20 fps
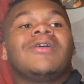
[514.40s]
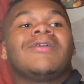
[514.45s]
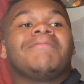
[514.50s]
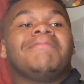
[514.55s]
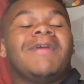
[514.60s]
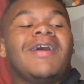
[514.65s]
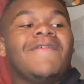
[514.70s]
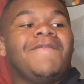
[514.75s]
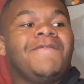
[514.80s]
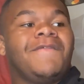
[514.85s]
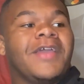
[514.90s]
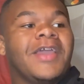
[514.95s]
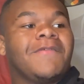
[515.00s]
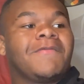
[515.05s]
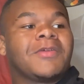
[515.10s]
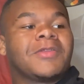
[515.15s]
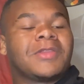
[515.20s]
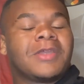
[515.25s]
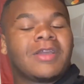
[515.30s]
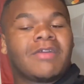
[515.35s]
My
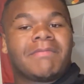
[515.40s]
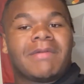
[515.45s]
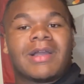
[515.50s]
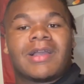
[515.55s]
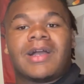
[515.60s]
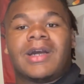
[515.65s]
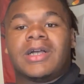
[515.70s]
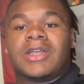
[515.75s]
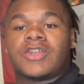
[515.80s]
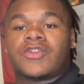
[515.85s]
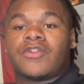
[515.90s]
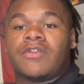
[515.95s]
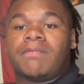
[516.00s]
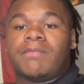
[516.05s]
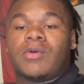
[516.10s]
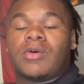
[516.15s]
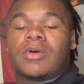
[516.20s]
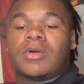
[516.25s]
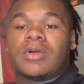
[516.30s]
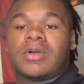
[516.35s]
favorite thing about college
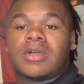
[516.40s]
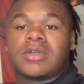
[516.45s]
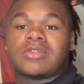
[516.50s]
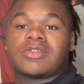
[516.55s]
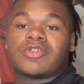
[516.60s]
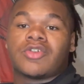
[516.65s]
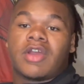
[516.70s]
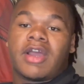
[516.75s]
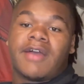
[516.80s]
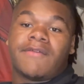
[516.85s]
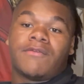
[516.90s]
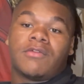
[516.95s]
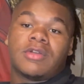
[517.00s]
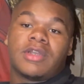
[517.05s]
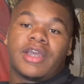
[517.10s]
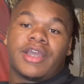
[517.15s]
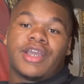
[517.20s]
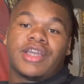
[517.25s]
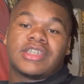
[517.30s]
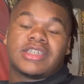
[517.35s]
football are travel
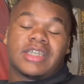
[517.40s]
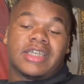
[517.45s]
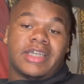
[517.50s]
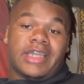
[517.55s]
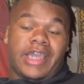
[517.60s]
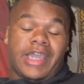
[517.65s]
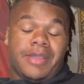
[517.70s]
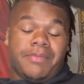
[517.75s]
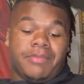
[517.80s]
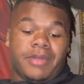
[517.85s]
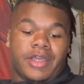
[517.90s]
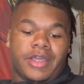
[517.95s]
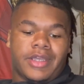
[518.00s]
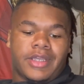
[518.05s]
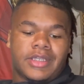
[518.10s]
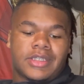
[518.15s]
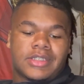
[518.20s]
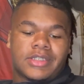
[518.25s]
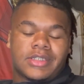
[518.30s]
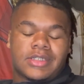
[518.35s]
days and game
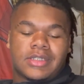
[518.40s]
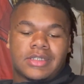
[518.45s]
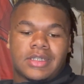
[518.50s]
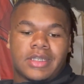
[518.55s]
days.